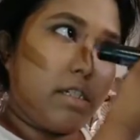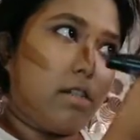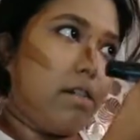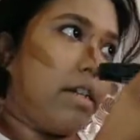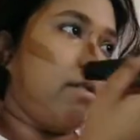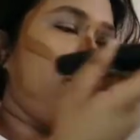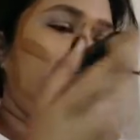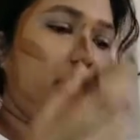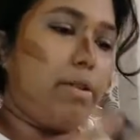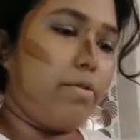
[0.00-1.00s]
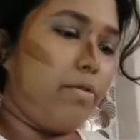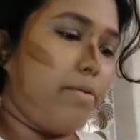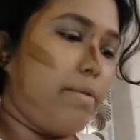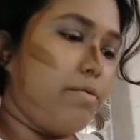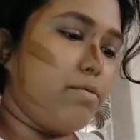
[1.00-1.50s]
I don't know what am I doing
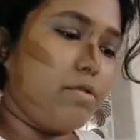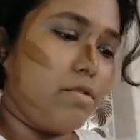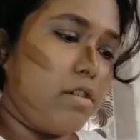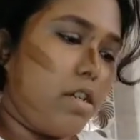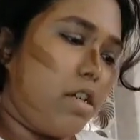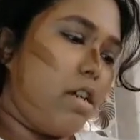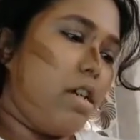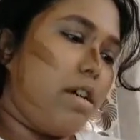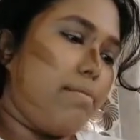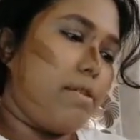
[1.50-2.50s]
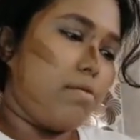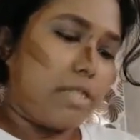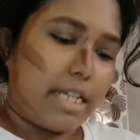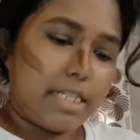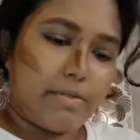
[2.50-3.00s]
with my nose. My nose
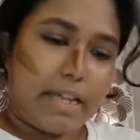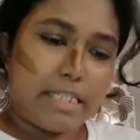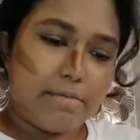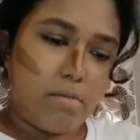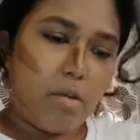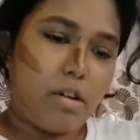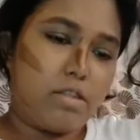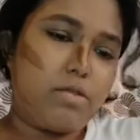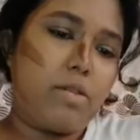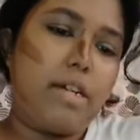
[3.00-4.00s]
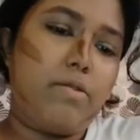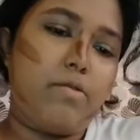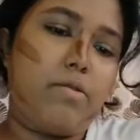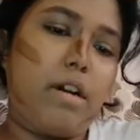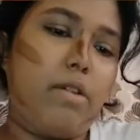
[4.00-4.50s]
like is very small, so I don't
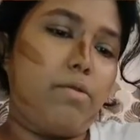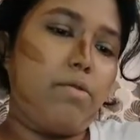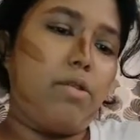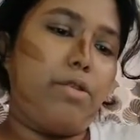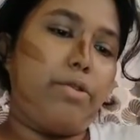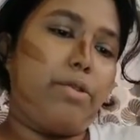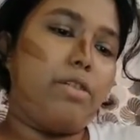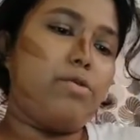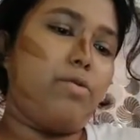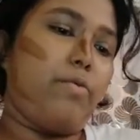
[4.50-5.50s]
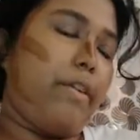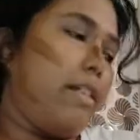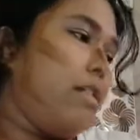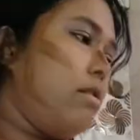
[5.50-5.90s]
know how to contour it so well.